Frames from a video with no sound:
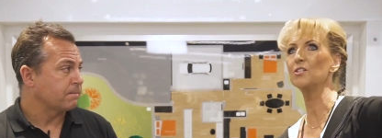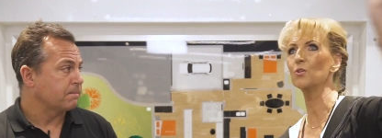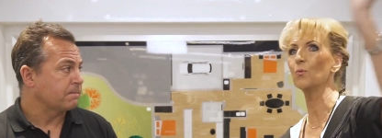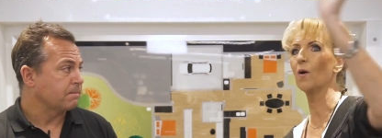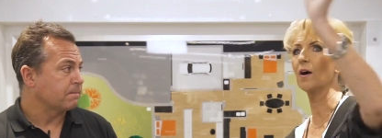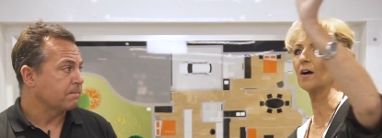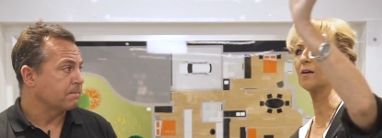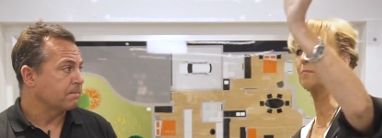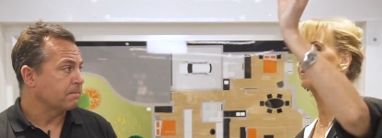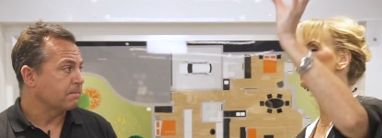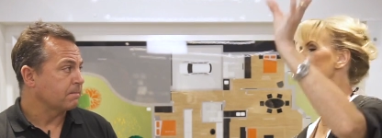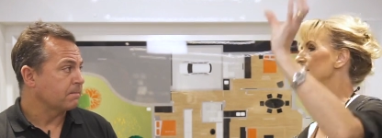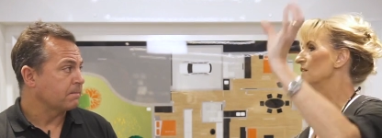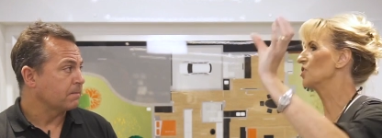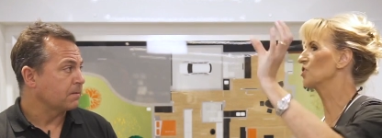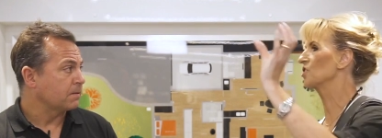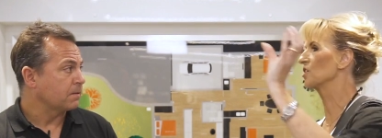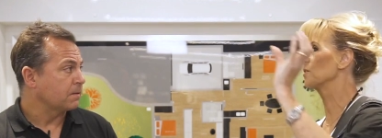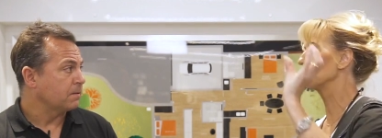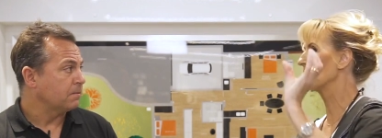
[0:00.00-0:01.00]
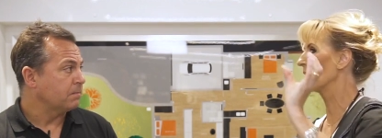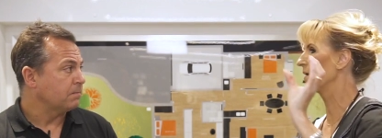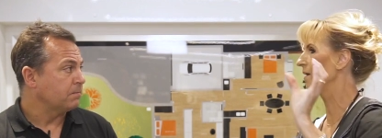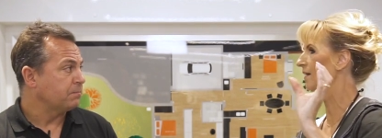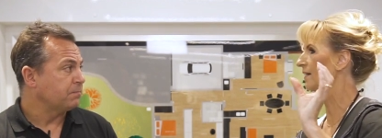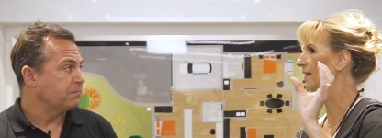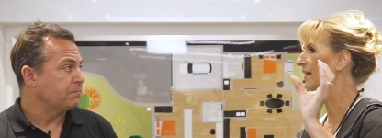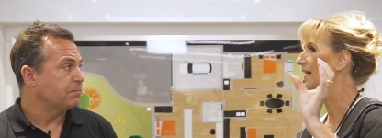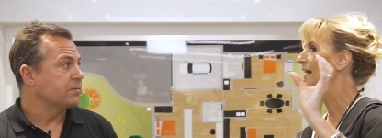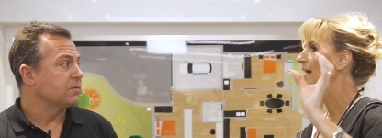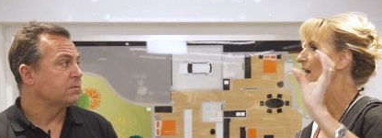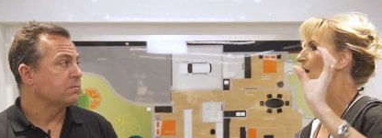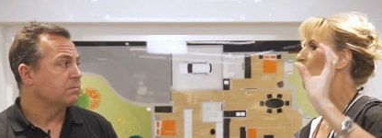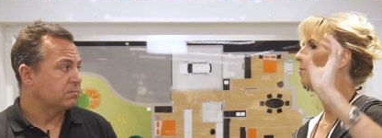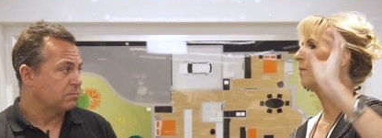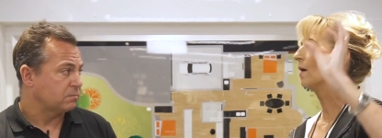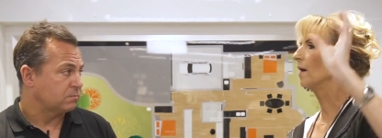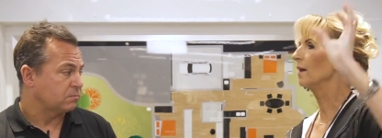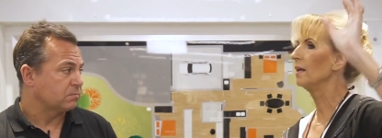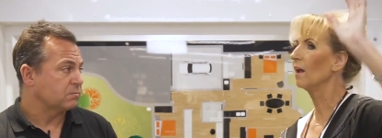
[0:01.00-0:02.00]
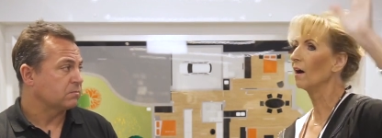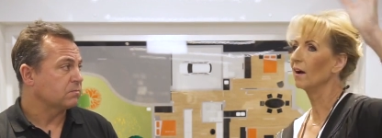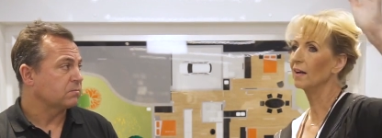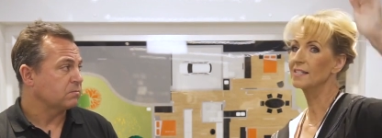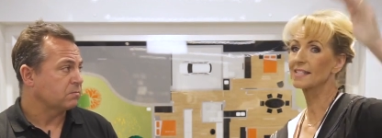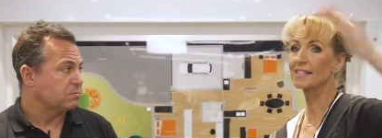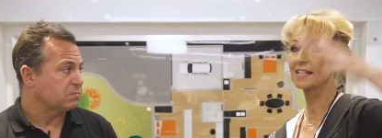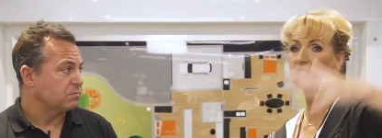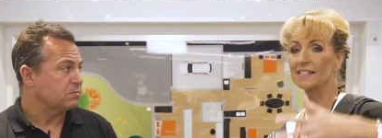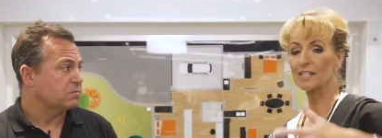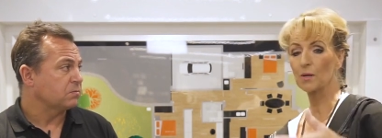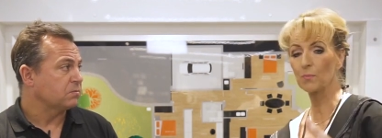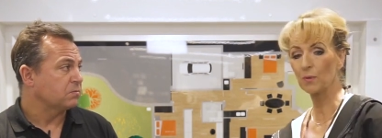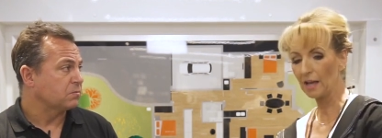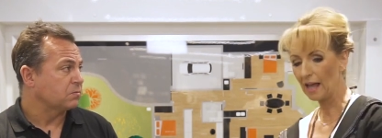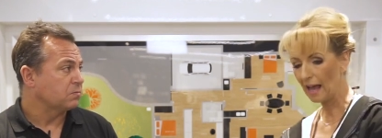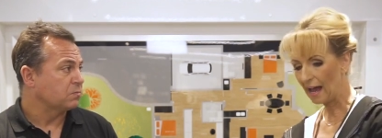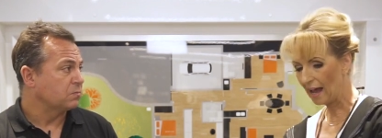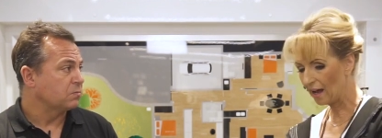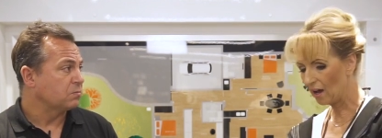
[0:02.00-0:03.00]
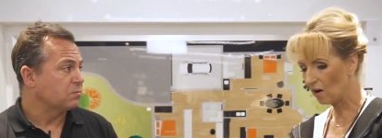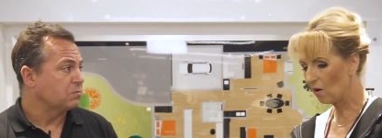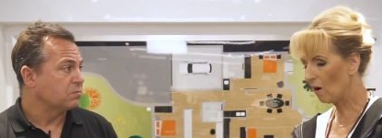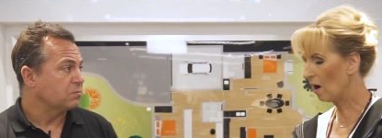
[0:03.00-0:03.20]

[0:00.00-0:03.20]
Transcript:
Speaker 1: do I position my my lights? And I say, well, how